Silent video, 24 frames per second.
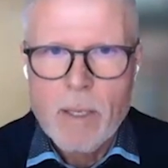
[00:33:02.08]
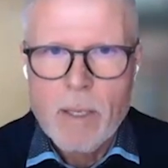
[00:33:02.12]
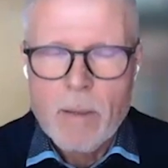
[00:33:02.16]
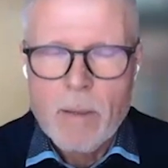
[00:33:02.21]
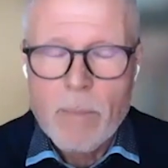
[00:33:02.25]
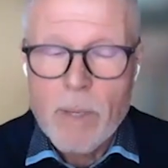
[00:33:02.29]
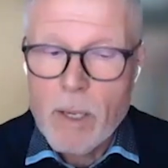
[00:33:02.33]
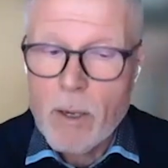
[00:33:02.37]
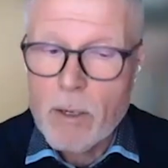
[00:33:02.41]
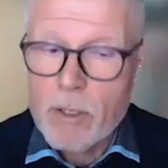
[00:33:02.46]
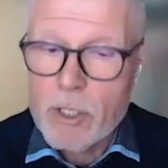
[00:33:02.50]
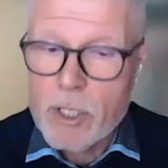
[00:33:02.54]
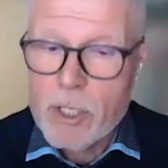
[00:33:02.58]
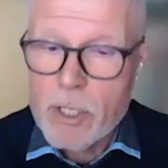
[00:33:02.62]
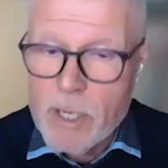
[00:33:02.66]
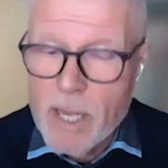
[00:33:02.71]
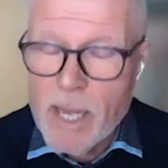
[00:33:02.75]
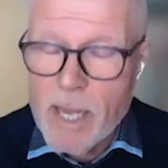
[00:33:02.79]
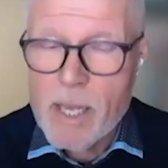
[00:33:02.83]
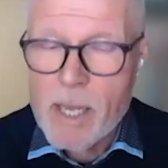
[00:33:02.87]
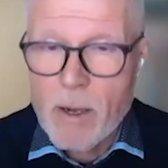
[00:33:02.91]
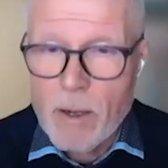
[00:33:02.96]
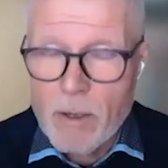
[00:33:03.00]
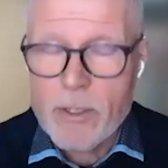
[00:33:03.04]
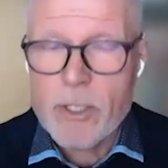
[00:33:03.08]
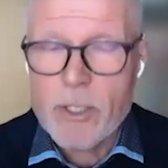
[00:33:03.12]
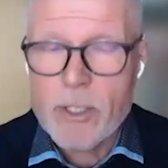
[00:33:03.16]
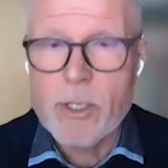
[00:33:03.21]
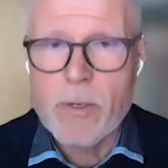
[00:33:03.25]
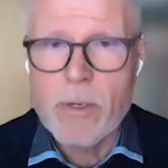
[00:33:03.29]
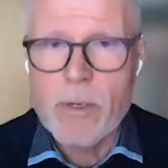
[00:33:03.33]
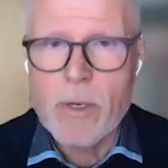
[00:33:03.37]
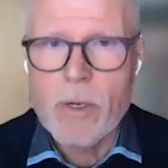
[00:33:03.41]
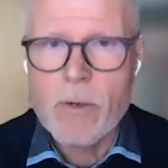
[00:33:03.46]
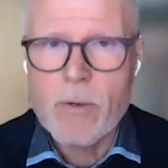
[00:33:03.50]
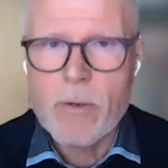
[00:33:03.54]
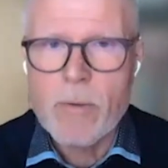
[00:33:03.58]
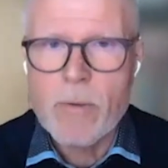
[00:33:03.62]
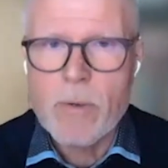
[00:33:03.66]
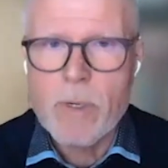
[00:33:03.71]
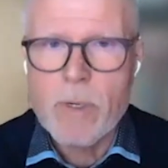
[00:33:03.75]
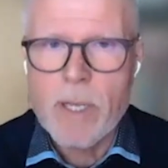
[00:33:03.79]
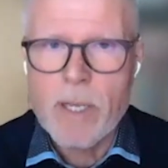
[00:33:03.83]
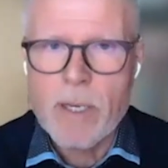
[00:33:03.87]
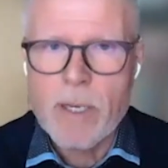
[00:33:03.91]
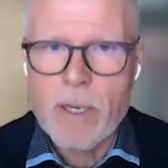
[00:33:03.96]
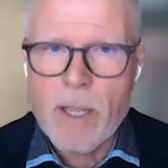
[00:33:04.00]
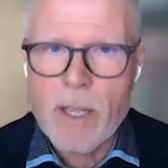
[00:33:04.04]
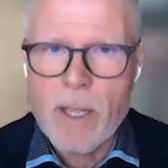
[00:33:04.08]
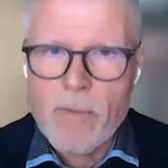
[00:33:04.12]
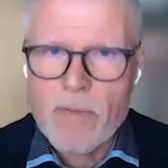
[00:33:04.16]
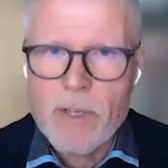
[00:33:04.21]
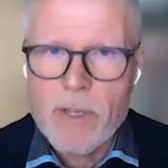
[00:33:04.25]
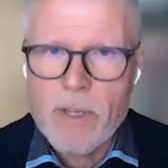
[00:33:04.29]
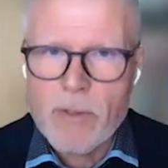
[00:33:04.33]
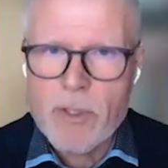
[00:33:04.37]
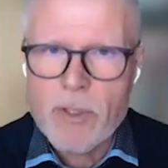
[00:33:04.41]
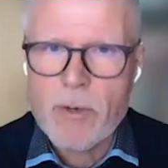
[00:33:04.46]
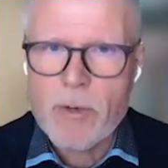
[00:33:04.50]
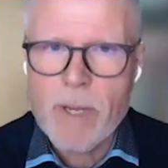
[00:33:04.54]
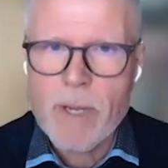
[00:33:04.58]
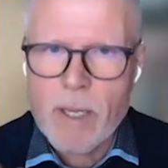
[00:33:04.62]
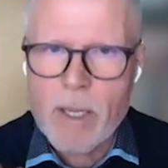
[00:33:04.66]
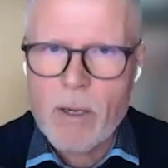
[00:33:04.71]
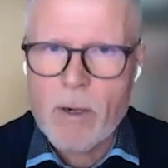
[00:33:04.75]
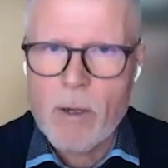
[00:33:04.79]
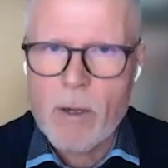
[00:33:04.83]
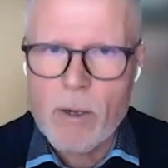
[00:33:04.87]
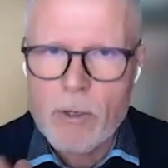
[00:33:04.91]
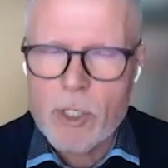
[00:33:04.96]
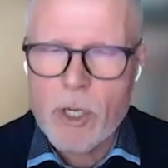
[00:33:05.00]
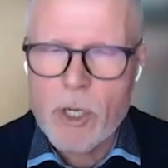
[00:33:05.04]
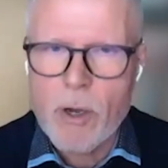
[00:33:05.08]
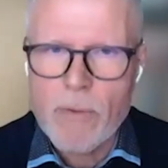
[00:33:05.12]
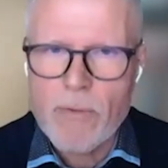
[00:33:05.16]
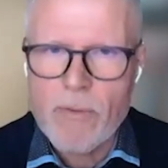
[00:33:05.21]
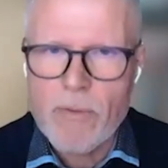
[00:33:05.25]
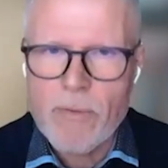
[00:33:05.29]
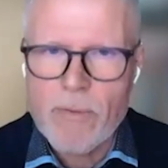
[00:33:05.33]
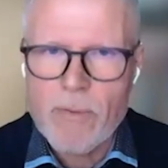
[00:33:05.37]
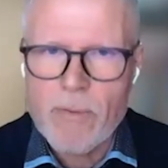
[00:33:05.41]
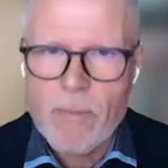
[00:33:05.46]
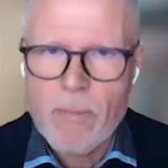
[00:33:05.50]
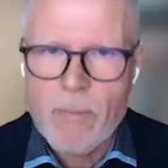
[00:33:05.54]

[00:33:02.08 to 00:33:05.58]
Because they also know that if the trigger goes off,